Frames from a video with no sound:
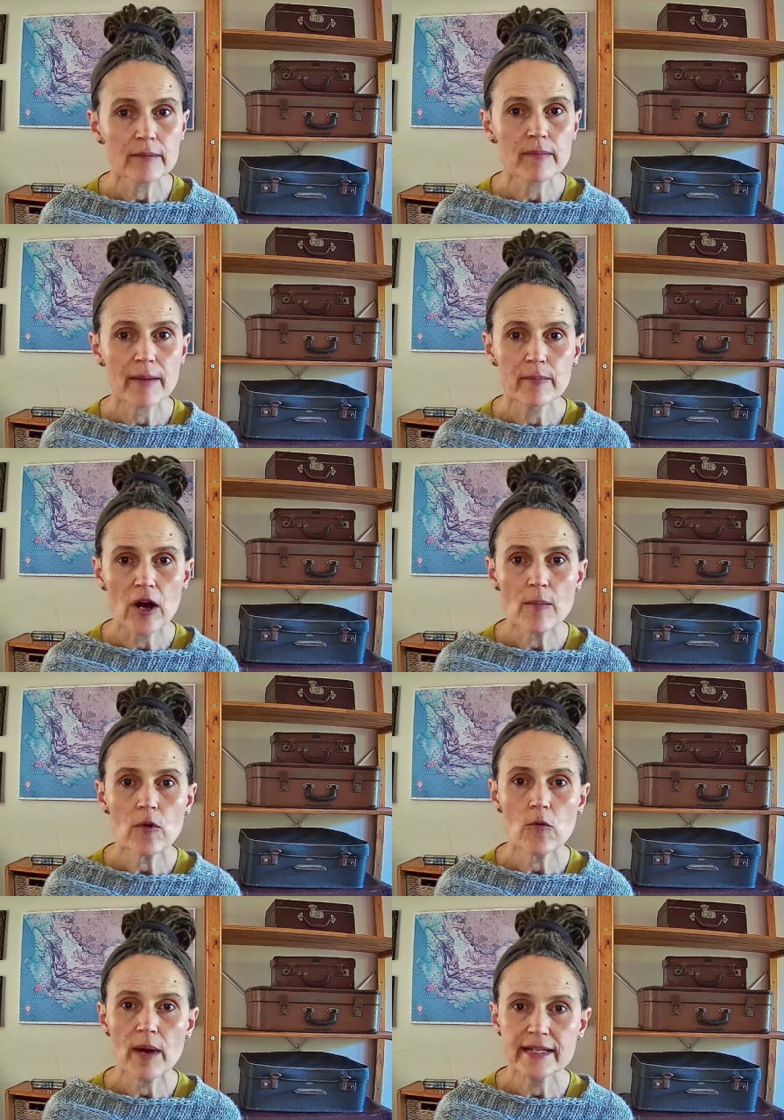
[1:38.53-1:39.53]
my mom
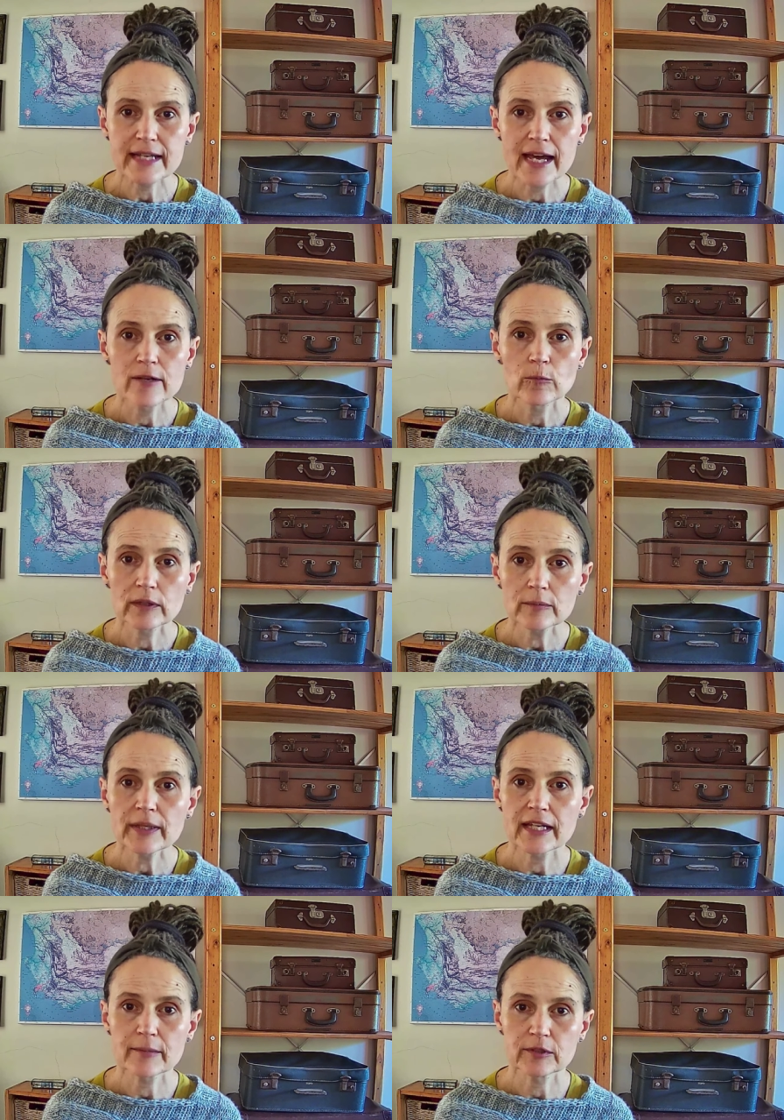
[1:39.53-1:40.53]
or my dad will be
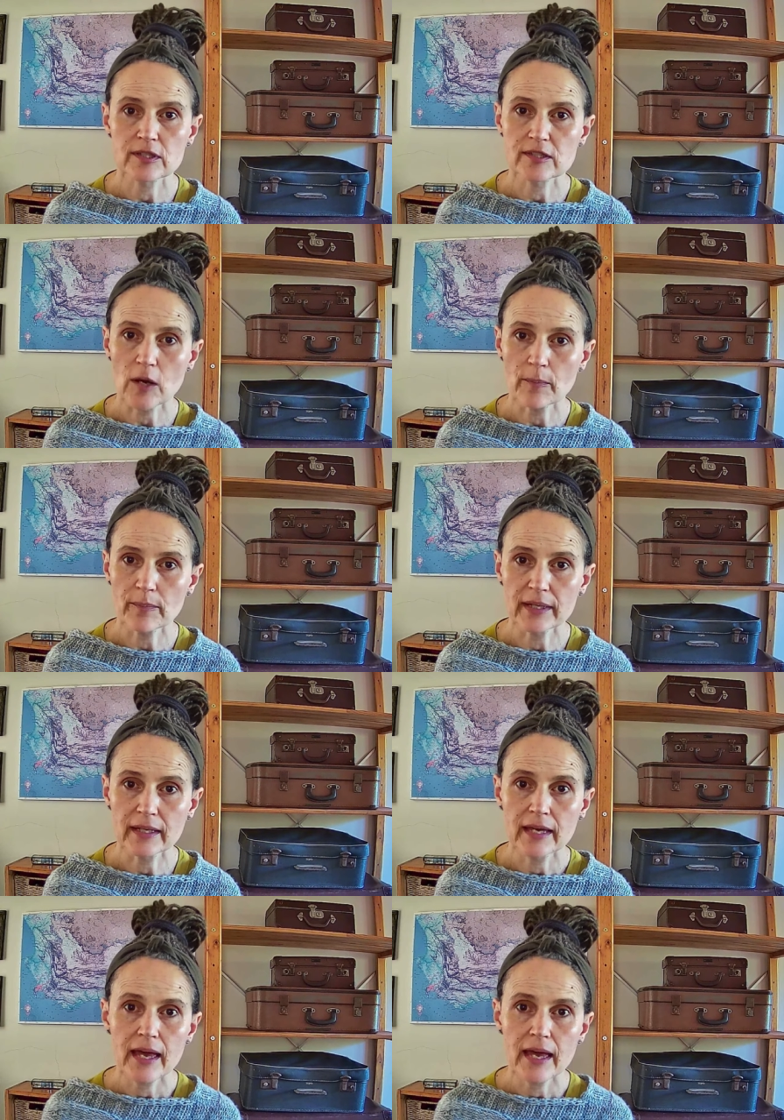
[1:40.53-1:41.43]
able to stop me.